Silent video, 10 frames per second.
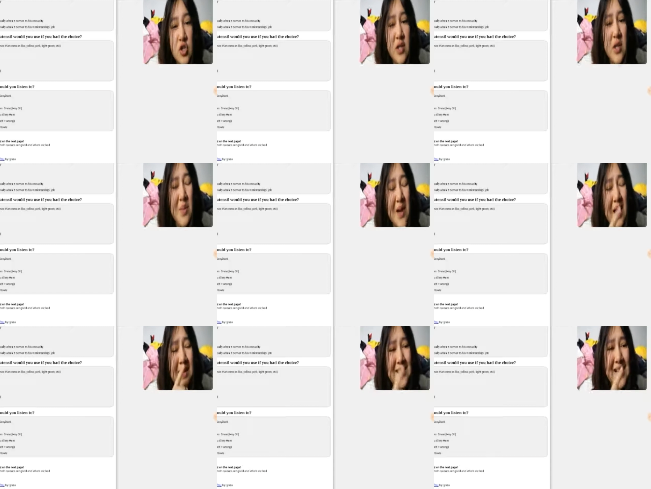Justin
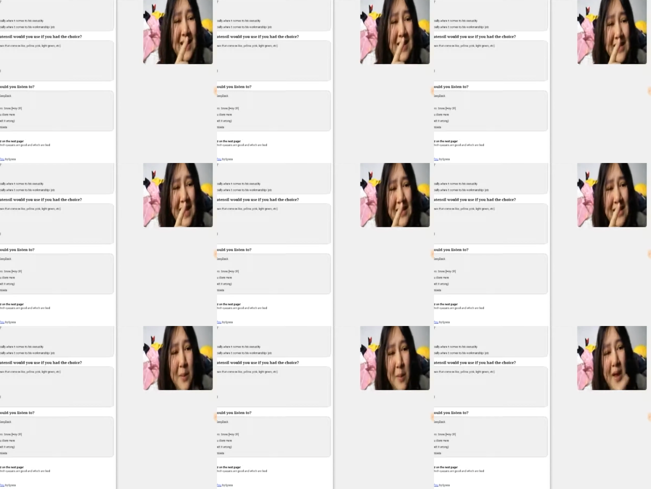Timberlake
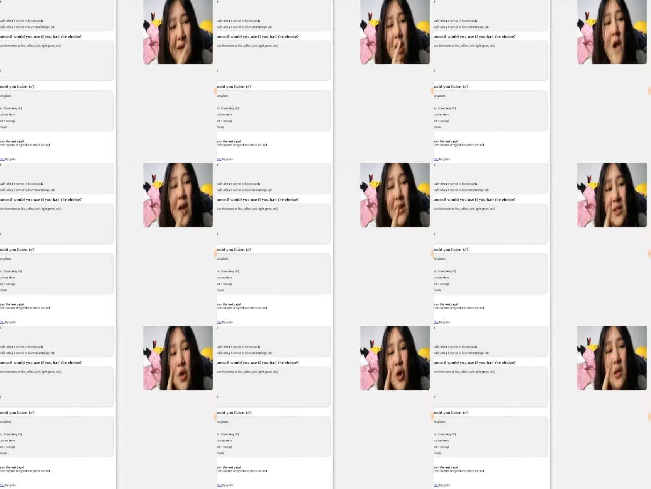sexy back. I
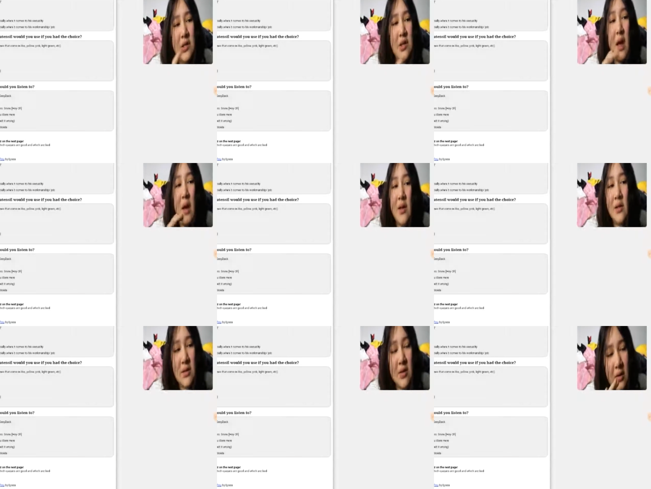actually got into that
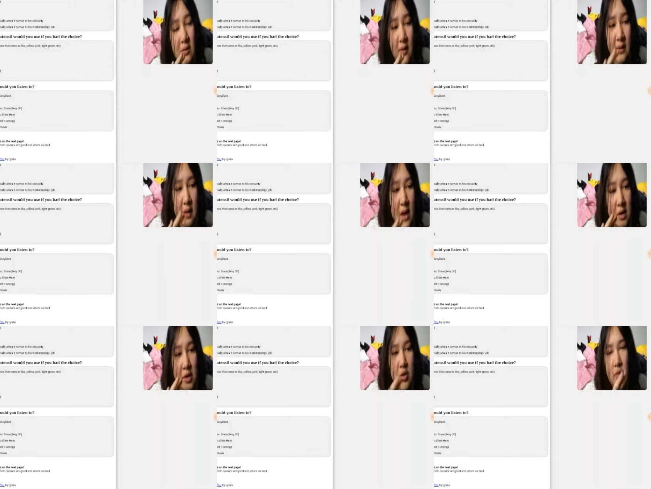kind of like
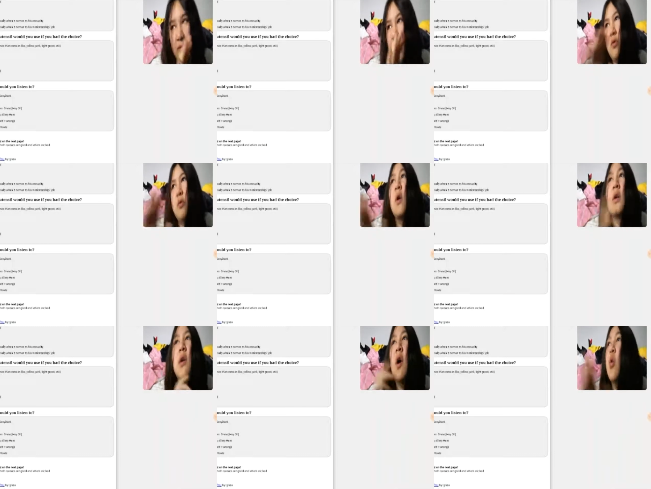song for
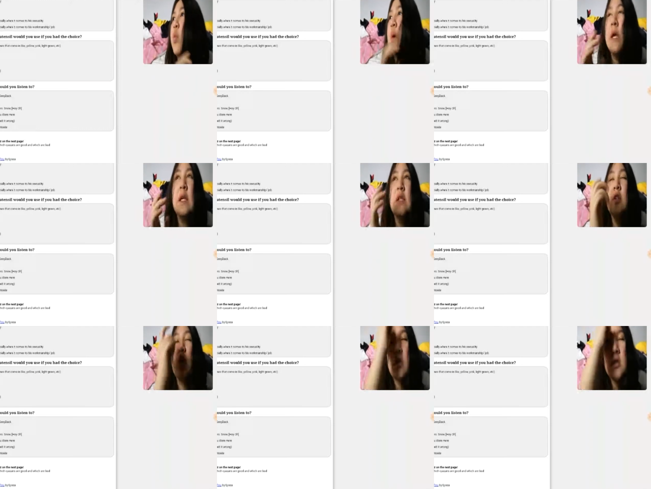like a week.
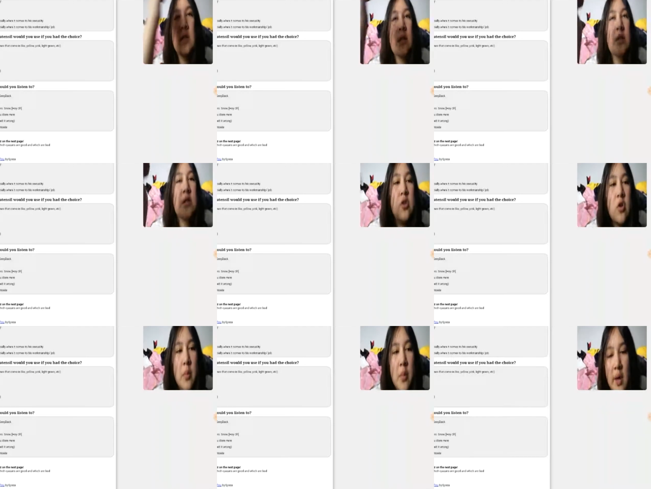It's got
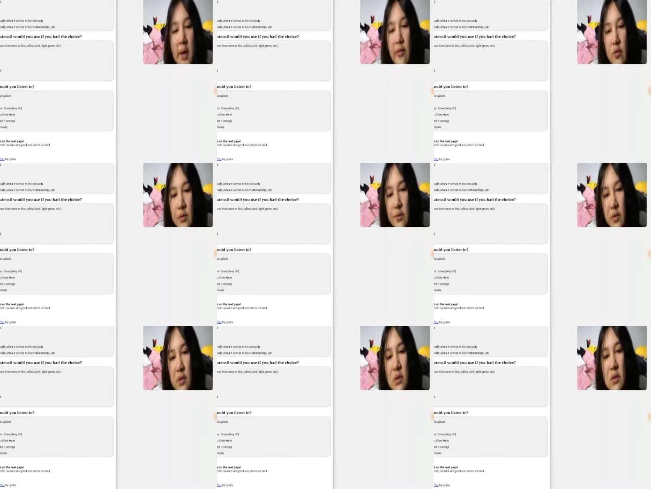stuck in my head for some
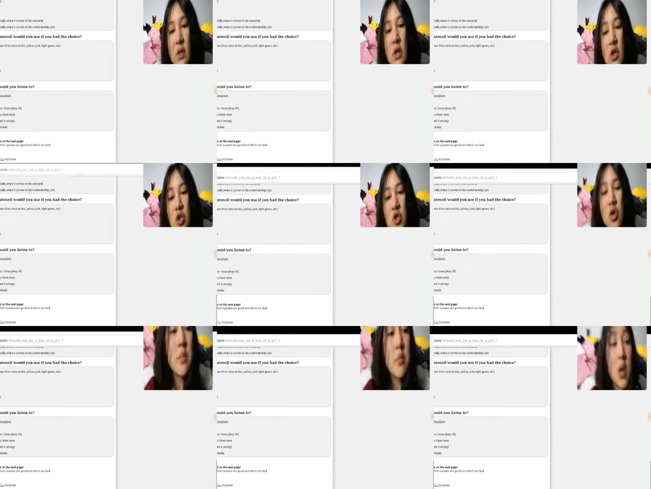reason.
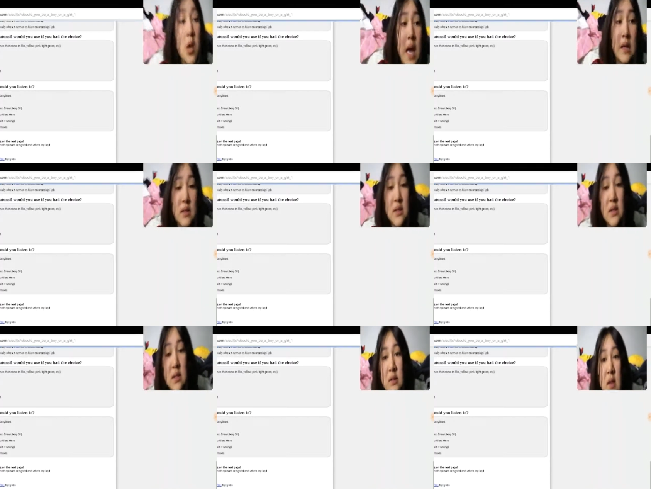Submit my
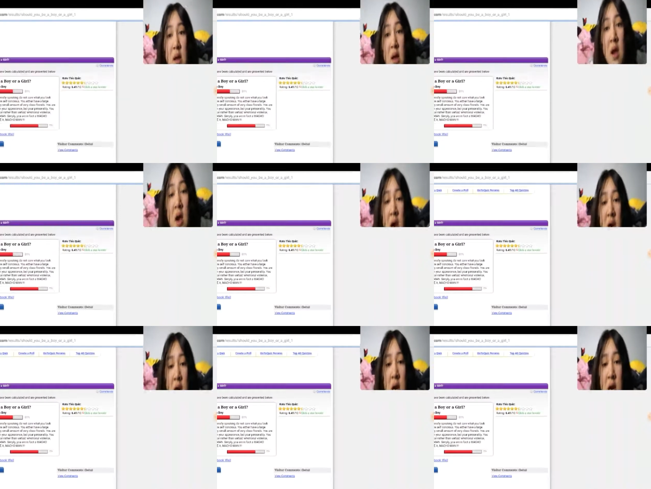answers.
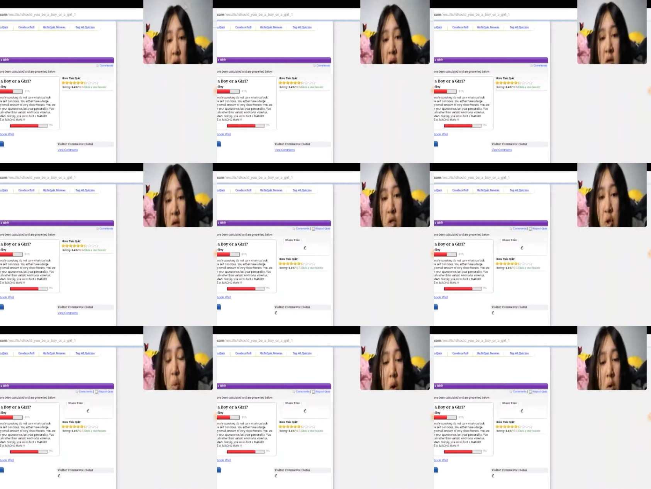
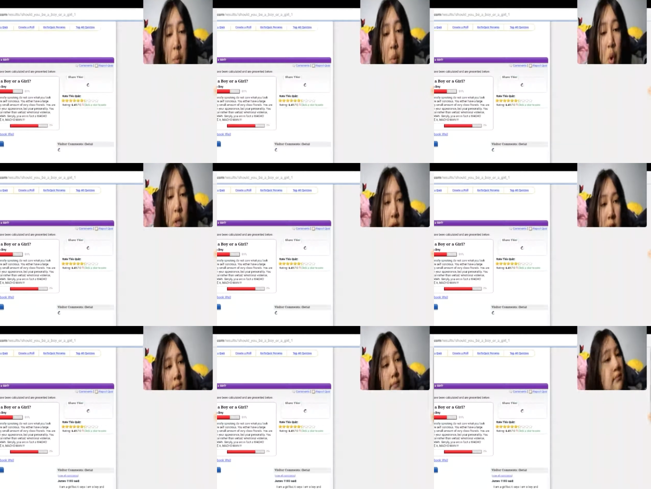You are a boy.
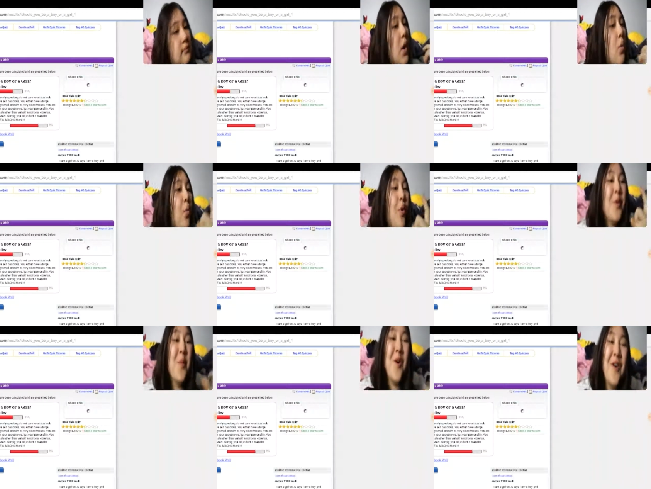
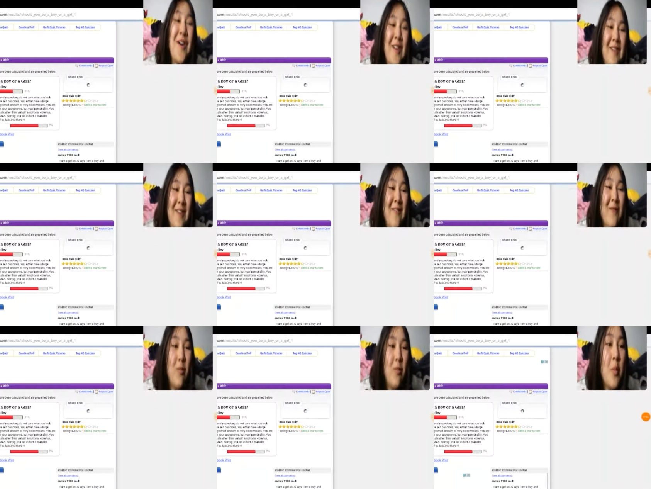One more,
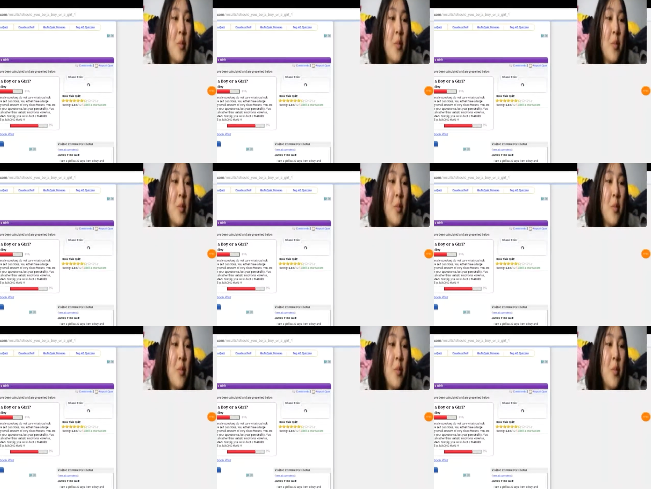one